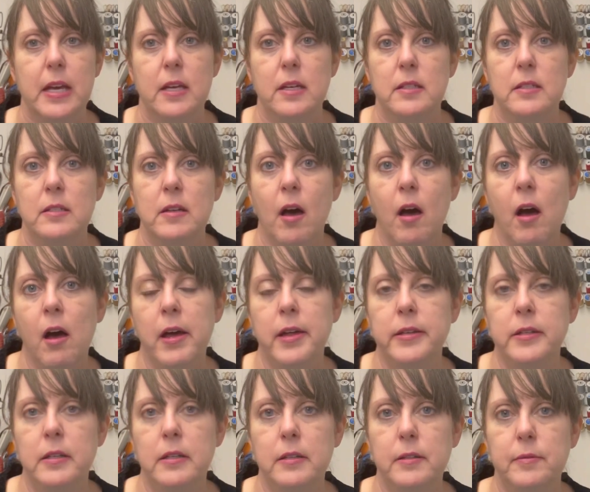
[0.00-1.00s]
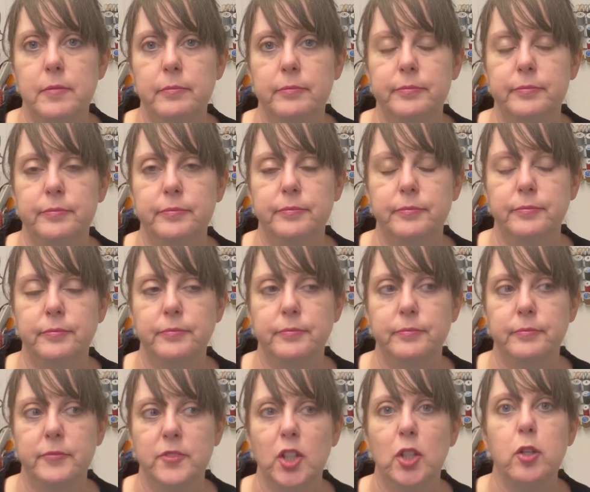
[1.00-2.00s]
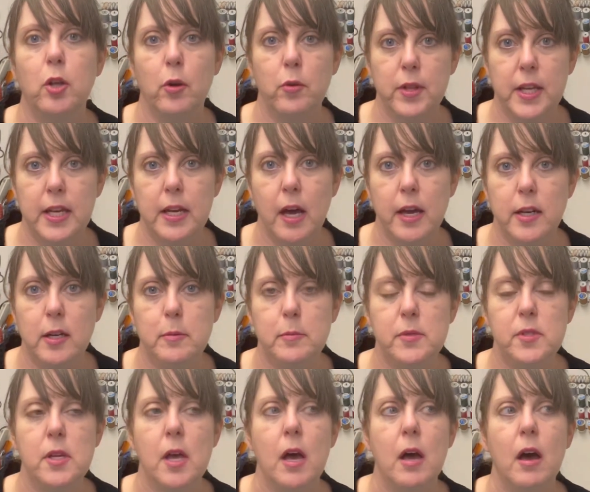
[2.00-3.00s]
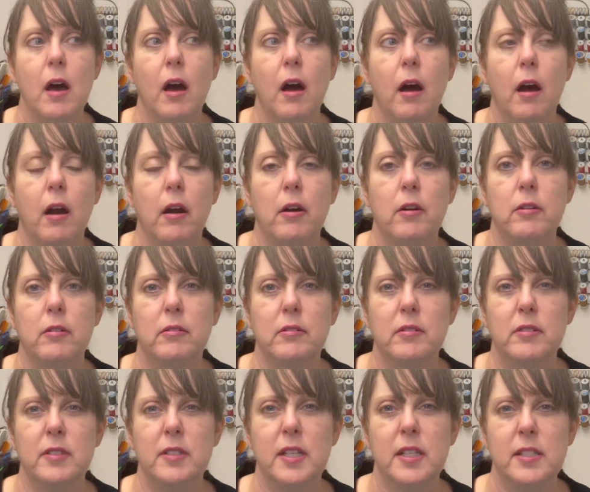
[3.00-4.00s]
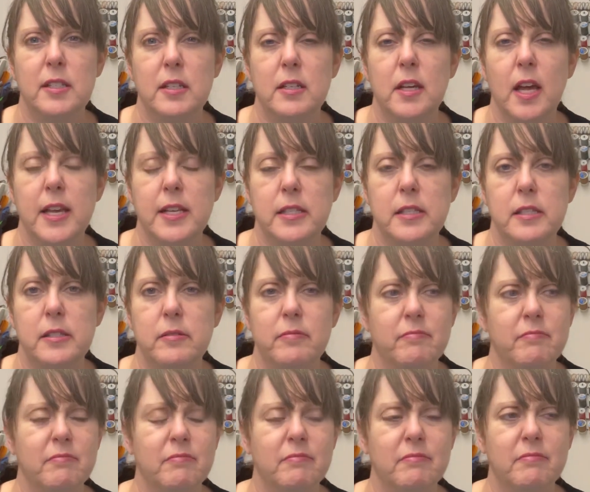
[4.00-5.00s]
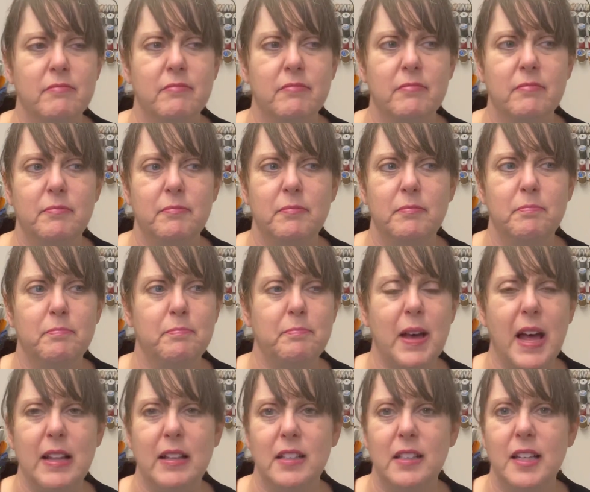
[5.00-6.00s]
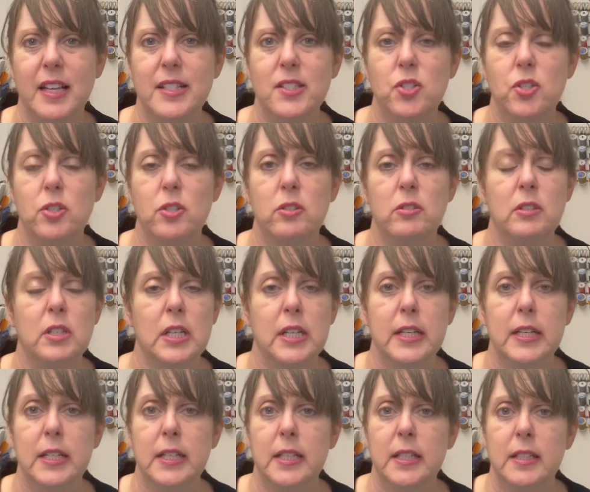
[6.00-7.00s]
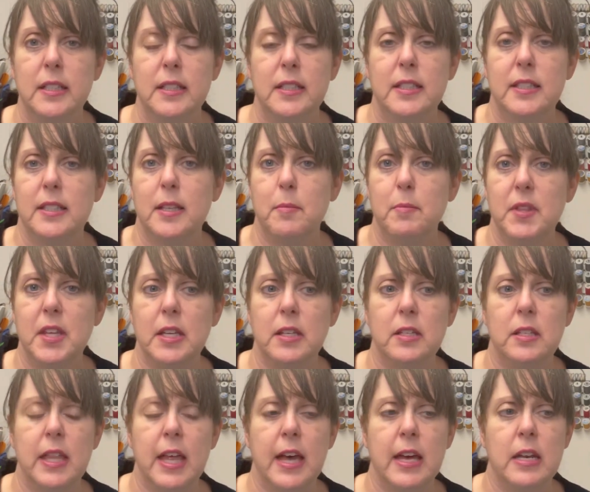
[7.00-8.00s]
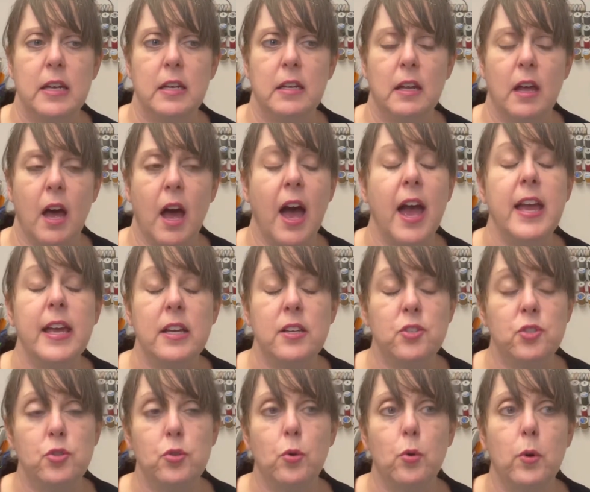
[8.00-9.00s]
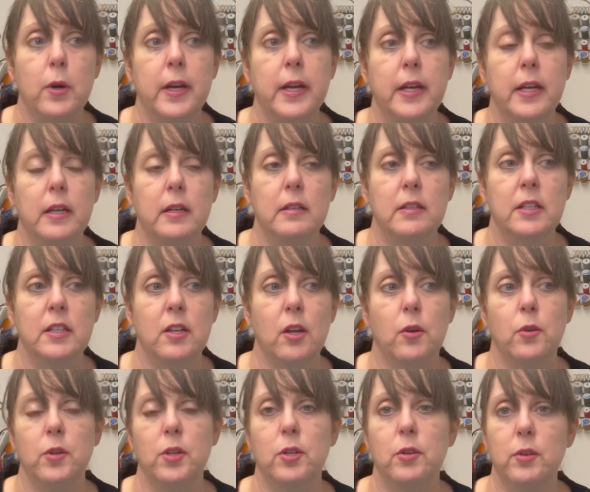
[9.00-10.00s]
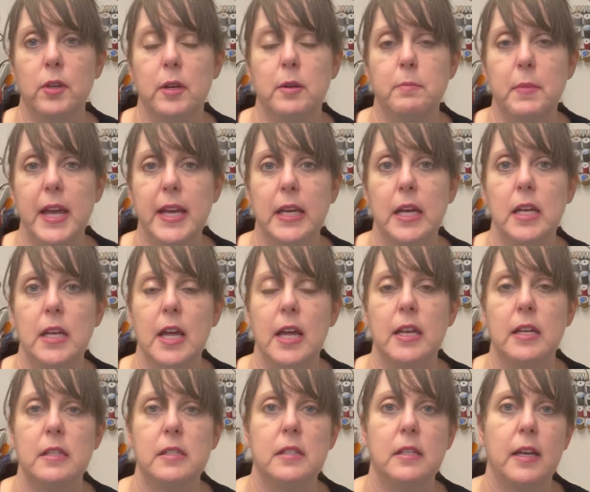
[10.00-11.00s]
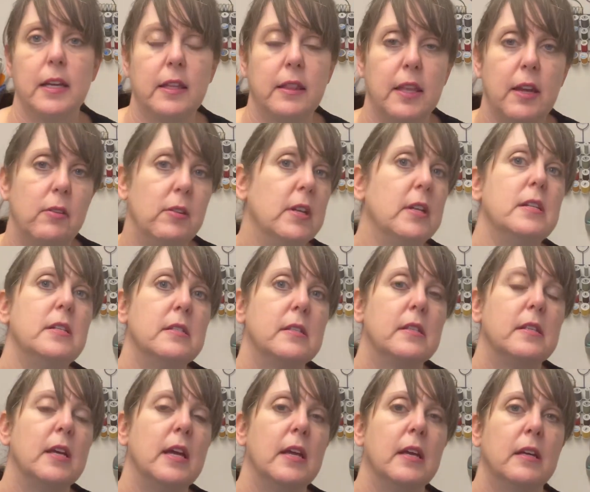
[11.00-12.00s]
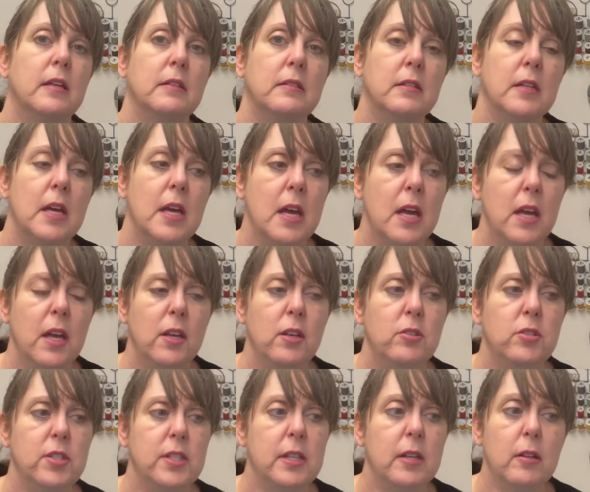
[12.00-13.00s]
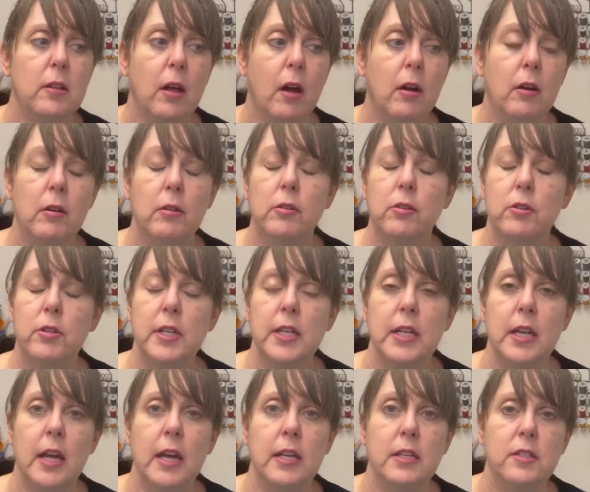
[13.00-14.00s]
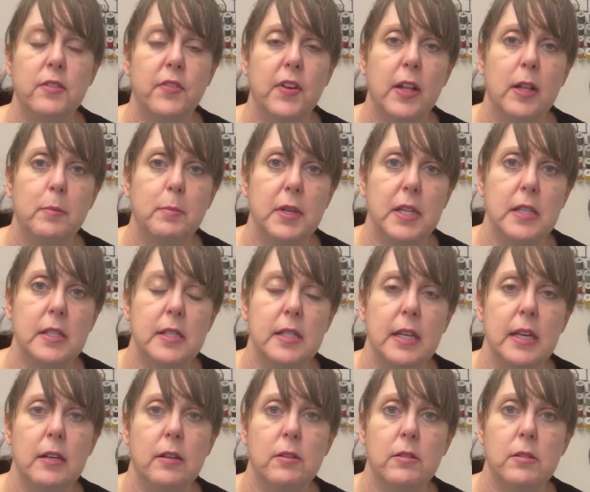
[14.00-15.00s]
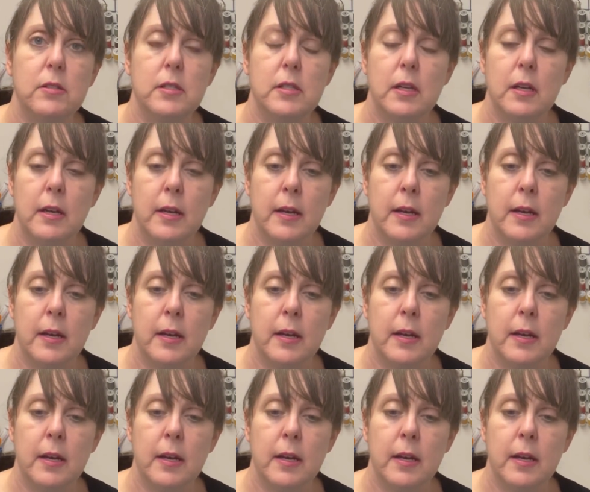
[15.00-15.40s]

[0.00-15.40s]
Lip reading: non-clothing items are just a nice palette cleanser, something that I enjoy. You know, you can make it and it's like, there it is. And you still are learning and developing skills,